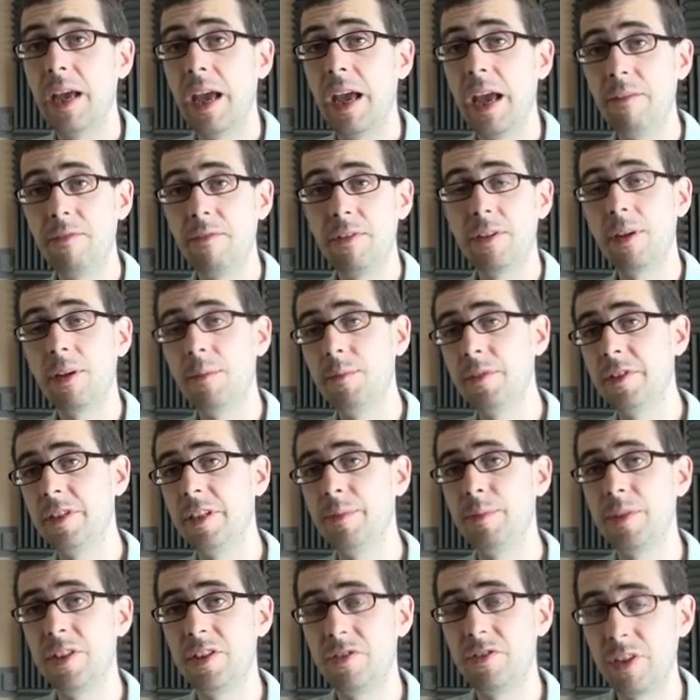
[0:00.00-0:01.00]
Every time you
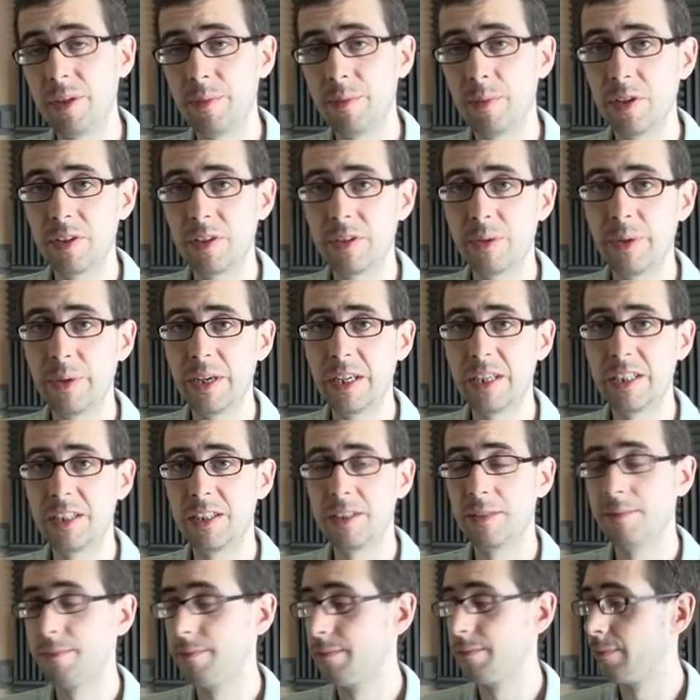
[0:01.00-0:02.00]
see me stream on
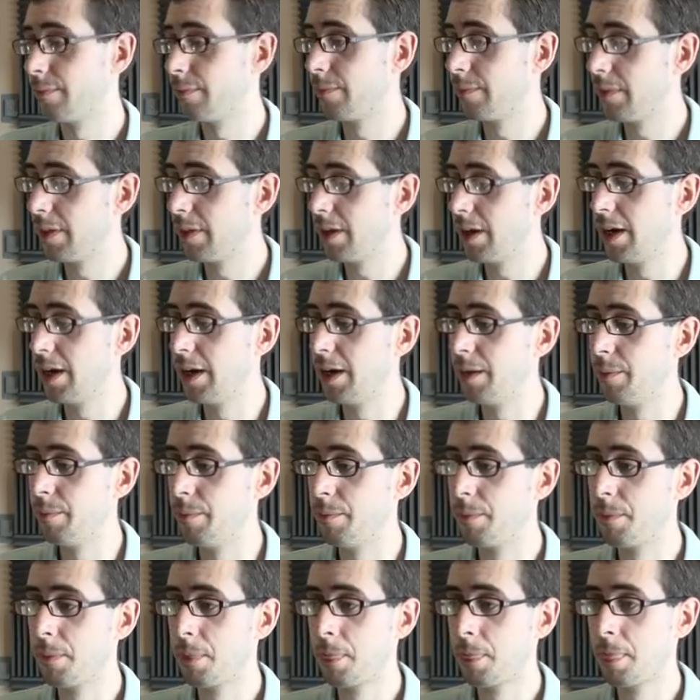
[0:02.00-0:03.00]
Twitch,
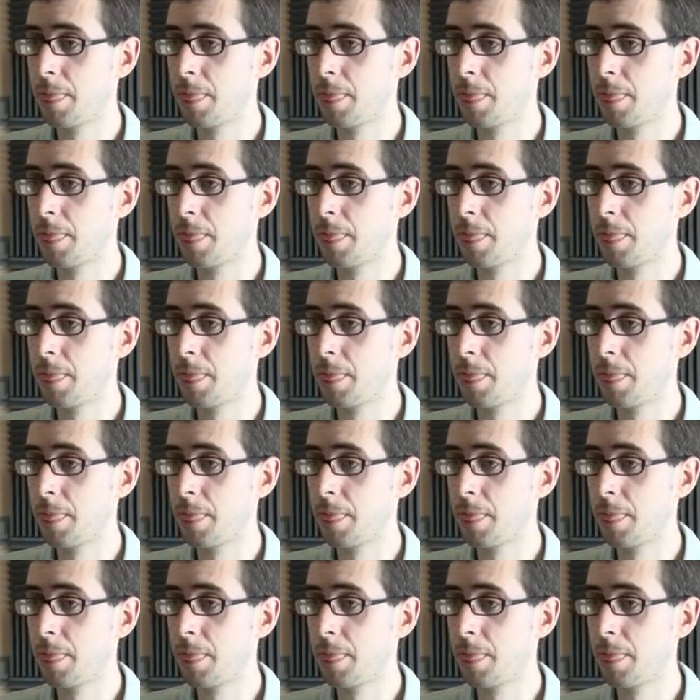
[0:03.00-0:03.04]
um,